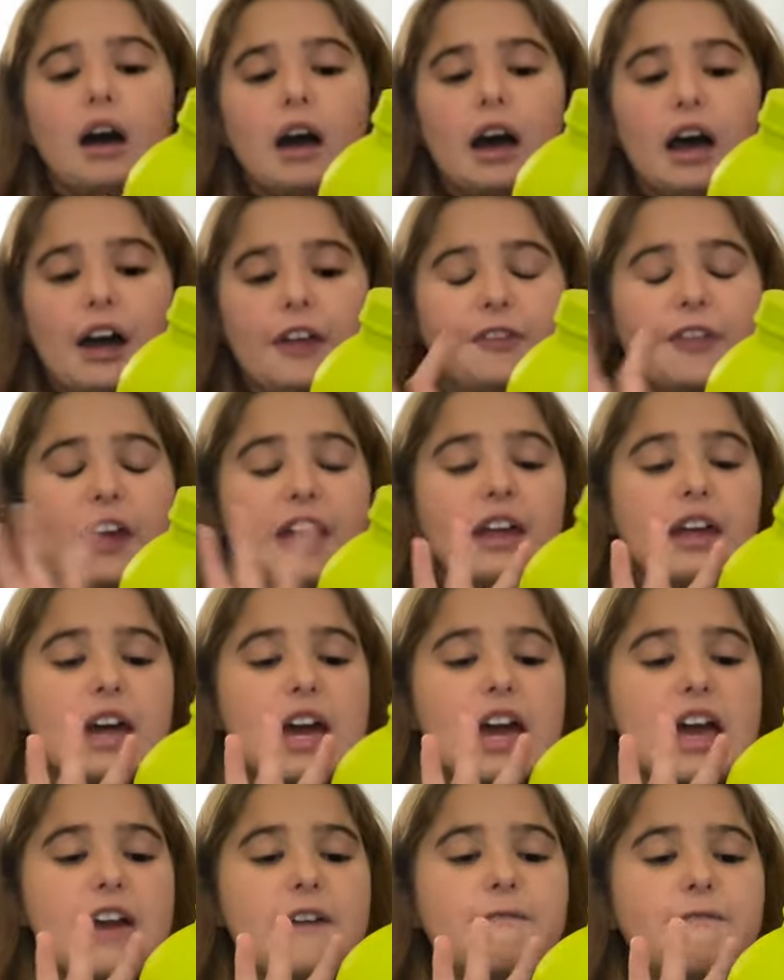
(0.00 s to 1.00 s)
I think
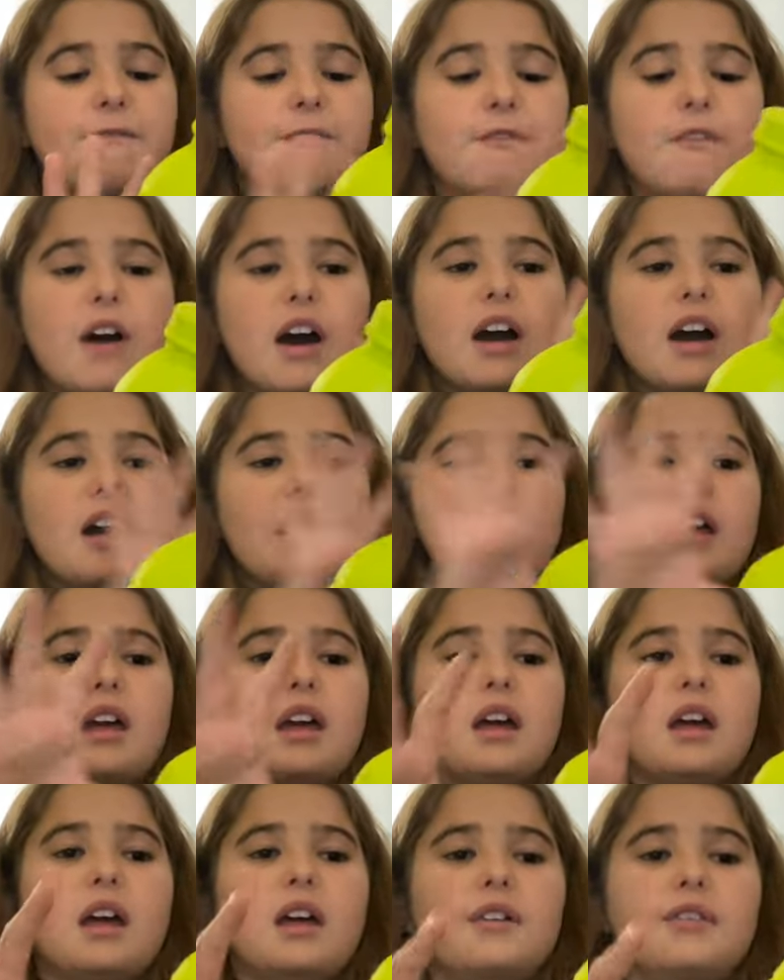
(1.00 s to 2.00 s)
if
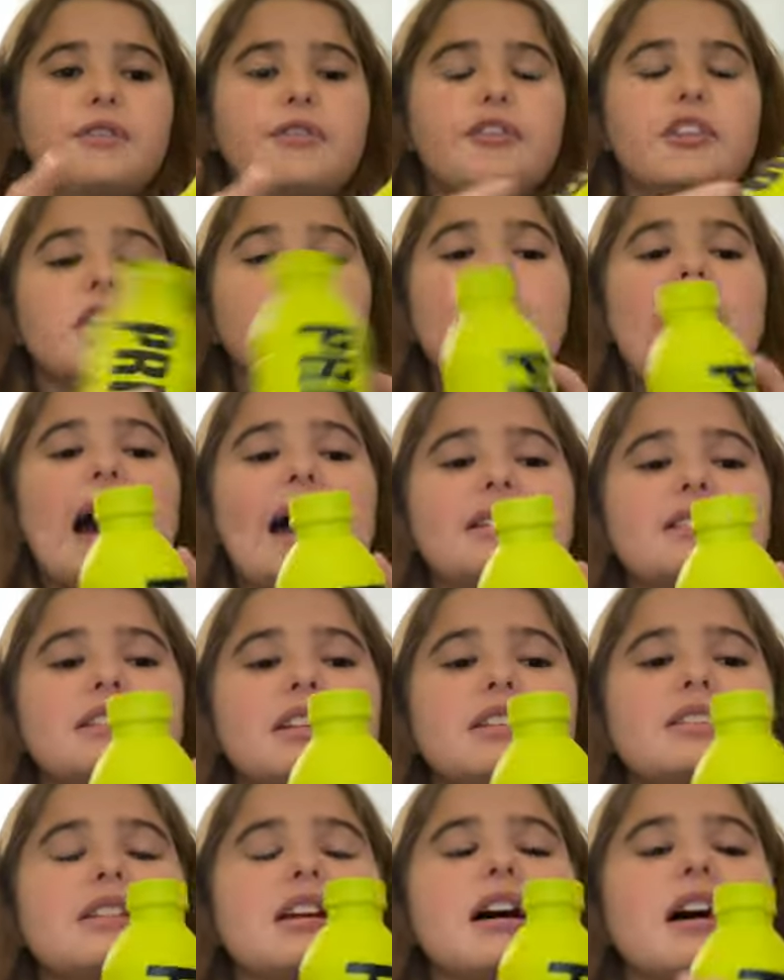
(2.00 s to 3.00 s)
if you had
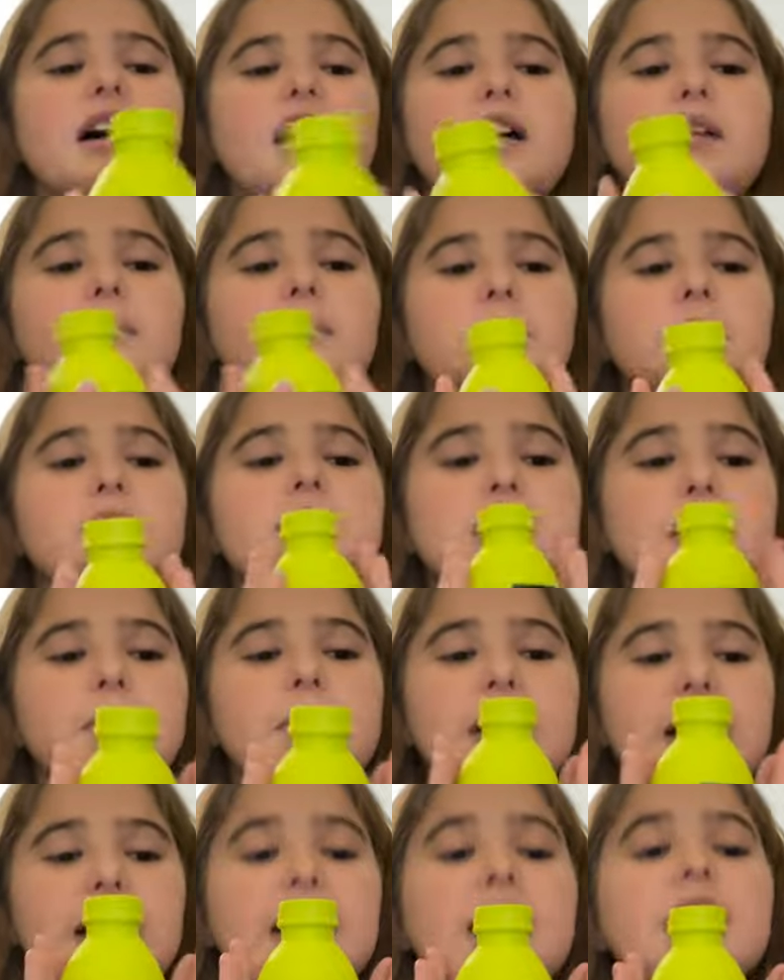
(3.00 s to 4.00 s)
to tell
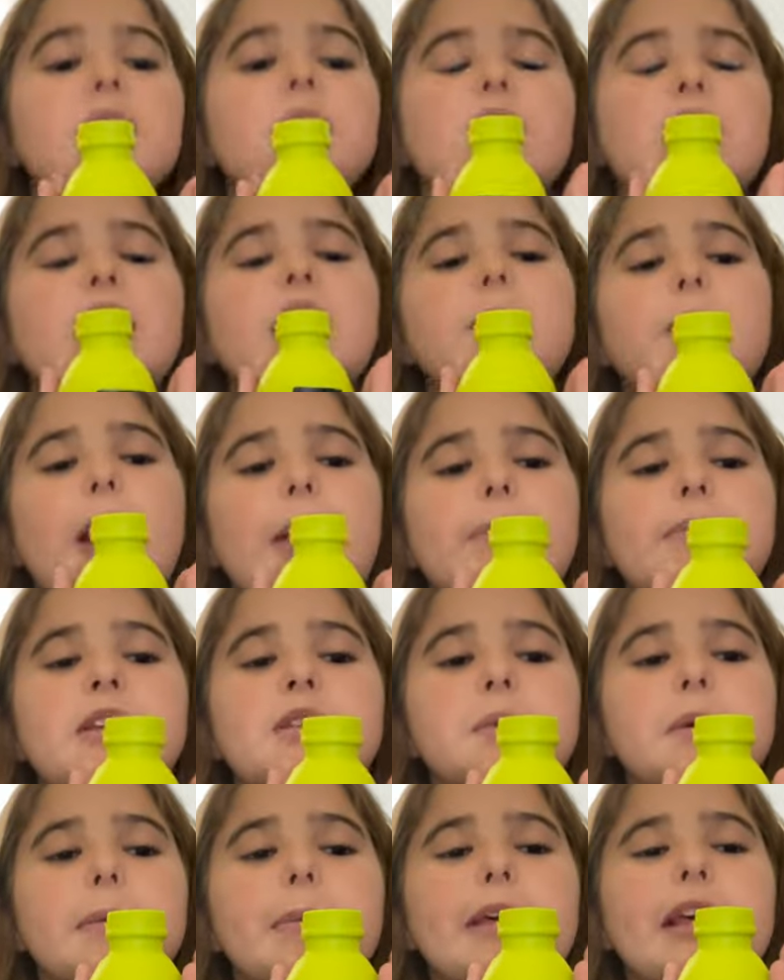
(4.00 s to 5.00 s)
somebody what kind of prime
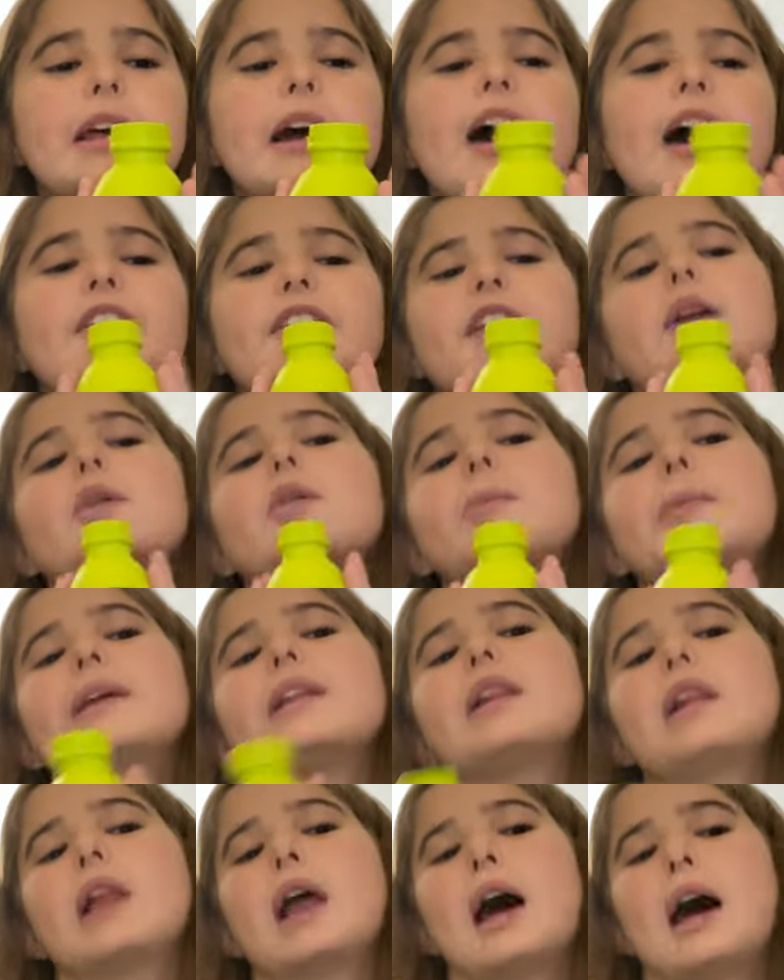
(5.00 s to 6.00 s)
this would be, I think it would be
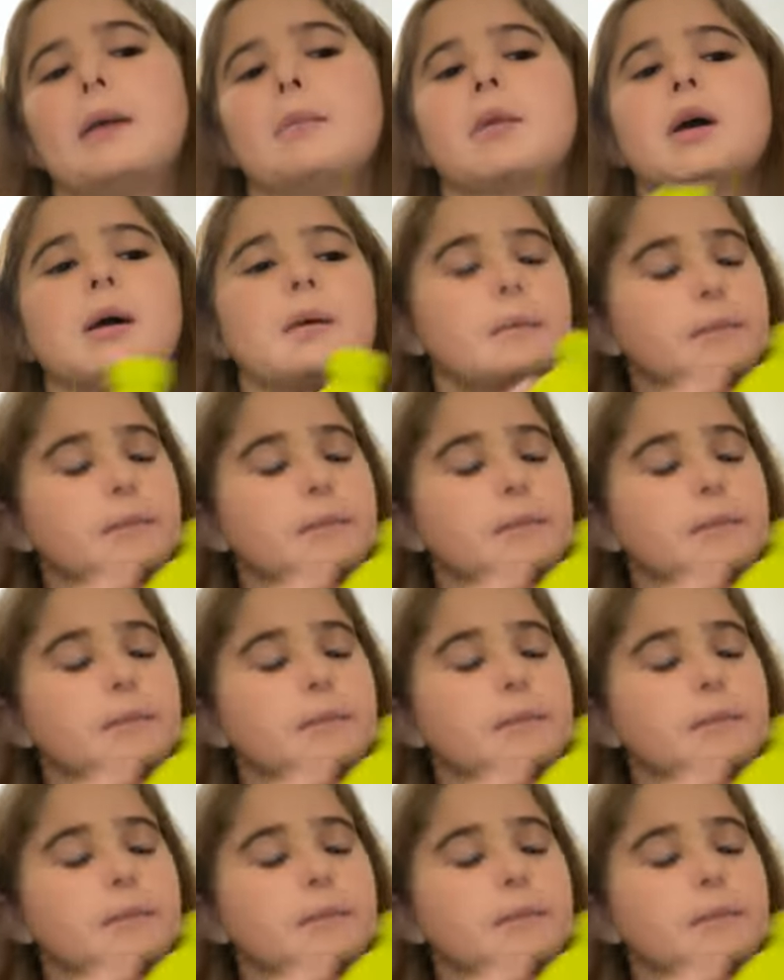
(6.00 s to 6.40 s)
lime.